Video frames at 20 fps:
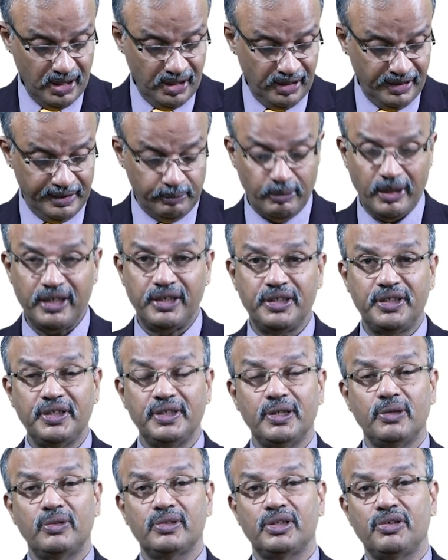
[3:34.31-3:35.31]
And my
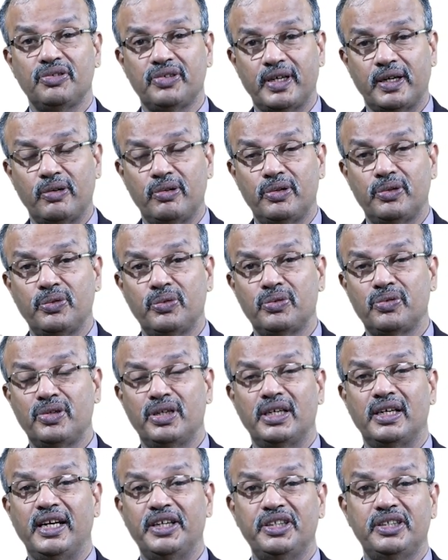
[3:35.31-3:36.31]
DigiNow gives around
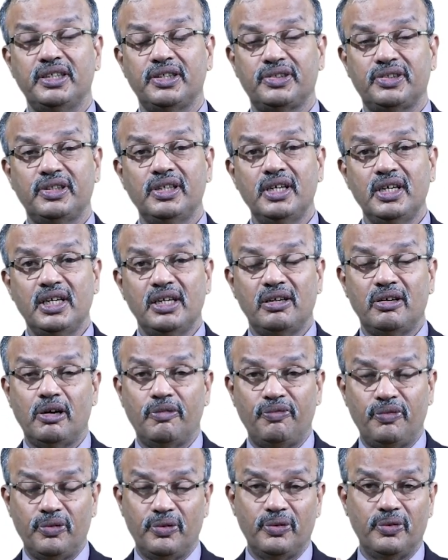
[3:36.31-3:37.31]
220 lectures
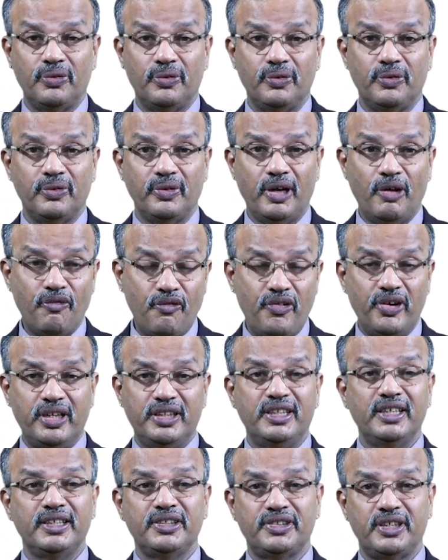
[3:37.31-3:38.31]
of
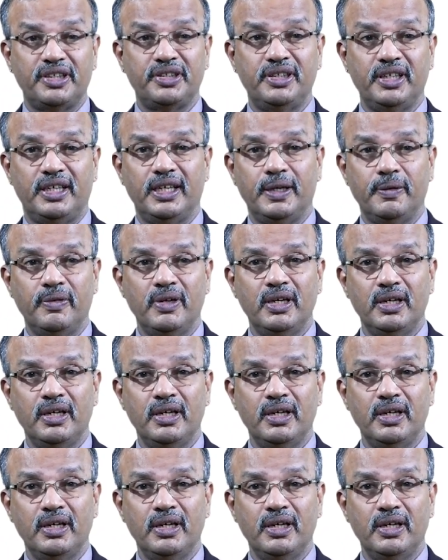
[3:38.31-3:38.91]
everything surgery,